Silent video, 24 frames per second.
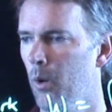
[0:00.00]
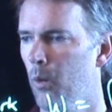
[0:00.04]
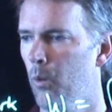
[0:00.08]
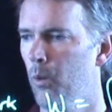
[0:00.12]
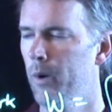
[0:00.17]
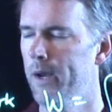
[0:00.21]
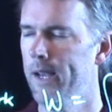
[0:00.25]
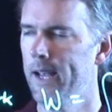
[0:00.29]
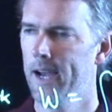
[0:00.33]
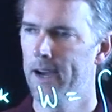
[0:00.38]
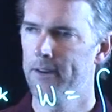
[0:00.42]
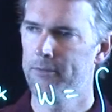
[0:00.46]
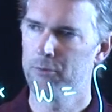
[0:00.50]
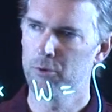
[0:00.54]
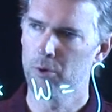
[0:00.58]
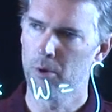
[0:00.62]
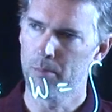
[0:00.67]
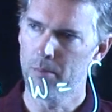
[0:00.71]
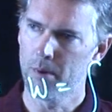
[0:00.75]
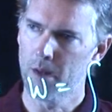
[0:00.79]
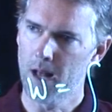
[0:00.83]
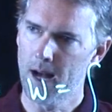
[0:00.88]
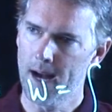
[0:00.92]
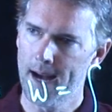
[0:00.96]
We have to
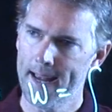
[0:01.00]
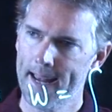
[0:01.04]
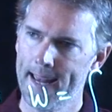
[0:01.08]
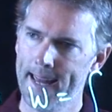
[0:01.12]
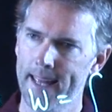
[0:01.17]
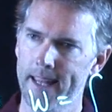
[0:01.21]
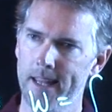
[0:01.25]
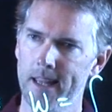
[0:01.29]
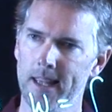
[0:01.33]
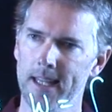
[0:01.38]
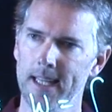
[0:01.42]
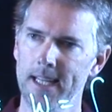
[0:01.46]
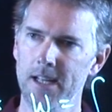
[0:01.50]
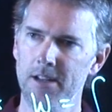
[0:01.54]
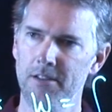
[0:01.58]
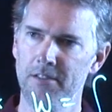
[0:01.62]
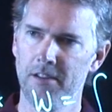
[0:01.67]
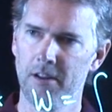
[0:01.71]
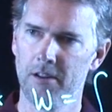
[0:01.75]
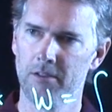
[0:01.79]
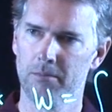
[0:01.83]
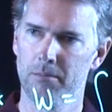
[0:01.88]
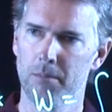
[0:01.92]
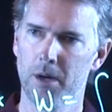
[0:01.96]
apply at
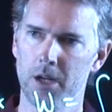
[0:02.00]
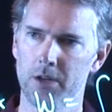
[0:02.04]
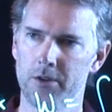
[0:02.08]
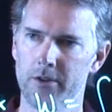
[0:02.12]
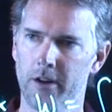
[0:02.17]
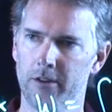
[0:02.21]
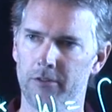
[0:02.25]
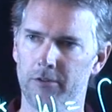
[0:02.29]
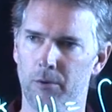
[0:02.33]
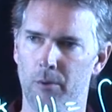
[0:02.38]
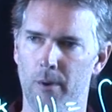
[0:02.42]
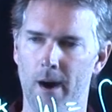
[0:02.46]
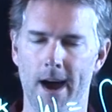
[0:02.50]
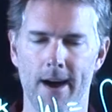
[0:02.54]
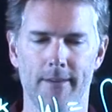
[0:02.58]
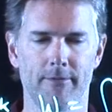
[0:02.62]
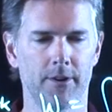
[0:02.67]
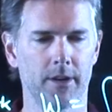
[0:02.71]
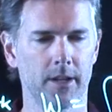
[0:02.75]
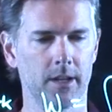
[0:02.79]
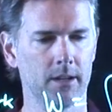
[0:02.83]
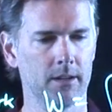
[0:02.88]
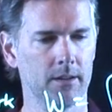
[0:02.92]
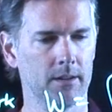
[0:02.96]
least as much as
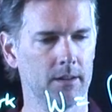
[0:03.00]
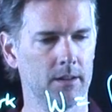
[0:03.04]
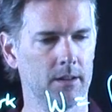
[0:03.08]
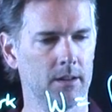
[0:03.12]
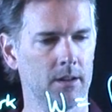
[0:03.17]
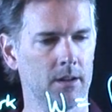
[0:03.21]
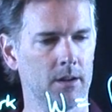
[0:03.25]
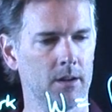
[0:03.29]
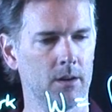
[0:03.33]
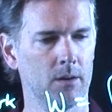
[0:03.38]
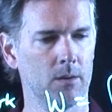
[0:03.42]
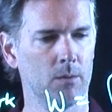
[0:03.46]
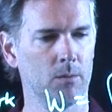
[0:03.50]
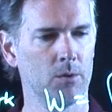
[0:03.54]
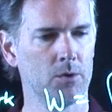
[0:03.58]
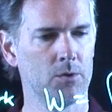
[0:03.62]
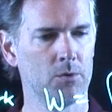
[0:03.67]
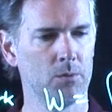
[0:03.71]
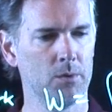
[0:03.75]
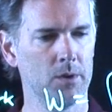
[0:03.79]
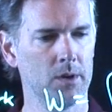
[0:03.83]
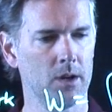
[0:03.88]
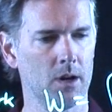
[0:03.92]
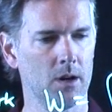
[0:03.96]
gravity,
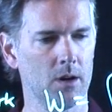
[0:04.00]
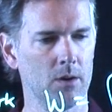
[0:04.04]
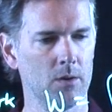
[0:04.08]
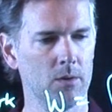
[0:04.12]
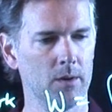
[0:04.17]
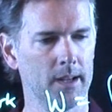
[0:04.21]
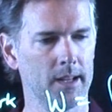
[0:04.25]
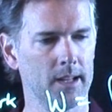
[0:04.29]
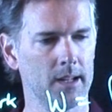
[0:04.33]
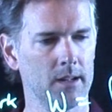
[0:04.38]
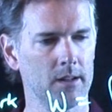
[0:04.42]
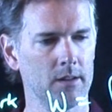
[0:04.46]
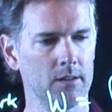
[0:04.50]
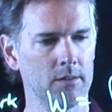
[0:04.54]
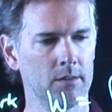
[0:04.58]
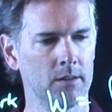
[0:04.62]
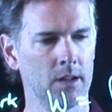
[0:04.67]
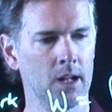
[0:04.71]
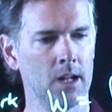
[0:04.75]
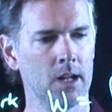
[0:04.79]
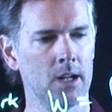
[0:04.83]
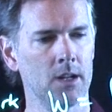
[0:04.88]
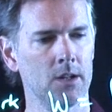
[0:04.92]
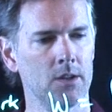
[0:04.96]
which we know
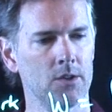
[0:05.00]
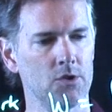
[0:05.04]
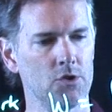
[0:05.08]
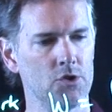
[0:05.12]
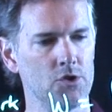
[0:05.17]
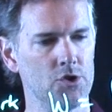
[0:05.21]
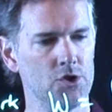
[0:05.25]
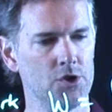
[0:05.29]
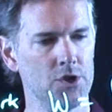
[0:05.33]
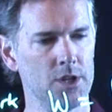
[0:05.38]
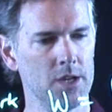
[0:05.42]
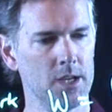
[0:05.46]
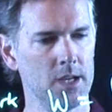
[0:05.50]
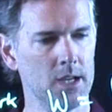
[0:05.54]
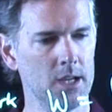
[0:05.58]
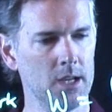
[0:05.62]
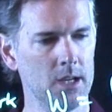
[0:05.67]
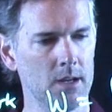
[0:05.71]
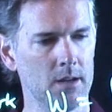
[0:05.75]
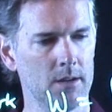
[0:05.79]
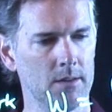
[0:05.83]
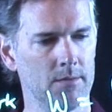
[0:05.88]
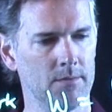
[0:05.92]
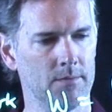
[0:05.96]
is
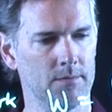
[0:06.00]
g